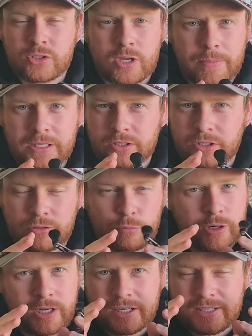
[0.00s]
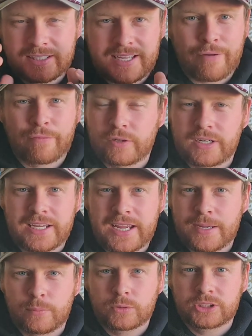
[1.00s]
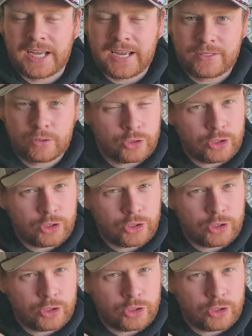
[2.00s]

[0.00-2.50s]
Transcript: something that the reel is definitely able to handle.